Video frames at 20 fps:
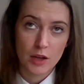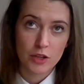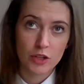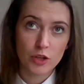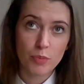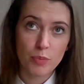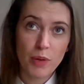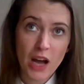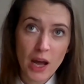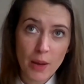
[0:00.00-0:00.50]

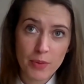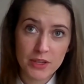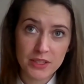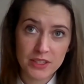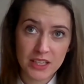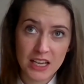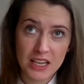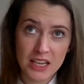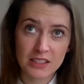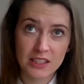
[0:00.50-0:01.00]
Your
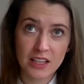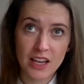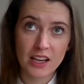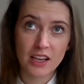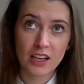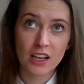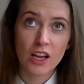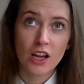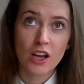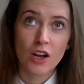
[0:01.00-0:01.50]
purpose is
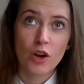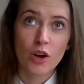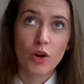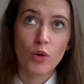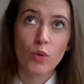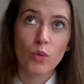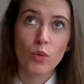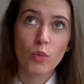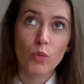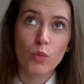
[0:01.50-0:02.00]
like,
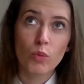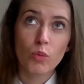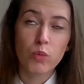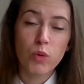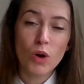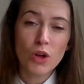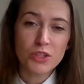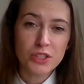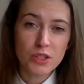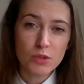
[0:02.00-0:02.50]

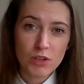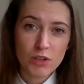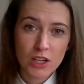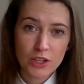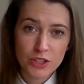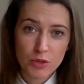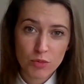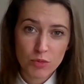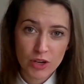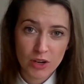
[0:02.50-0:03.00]
what's the
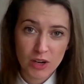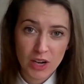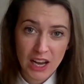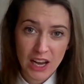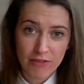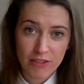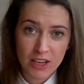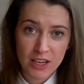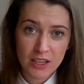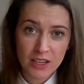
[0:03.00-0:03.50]
world you want to
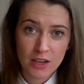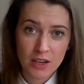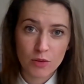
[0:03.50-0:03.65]
live in,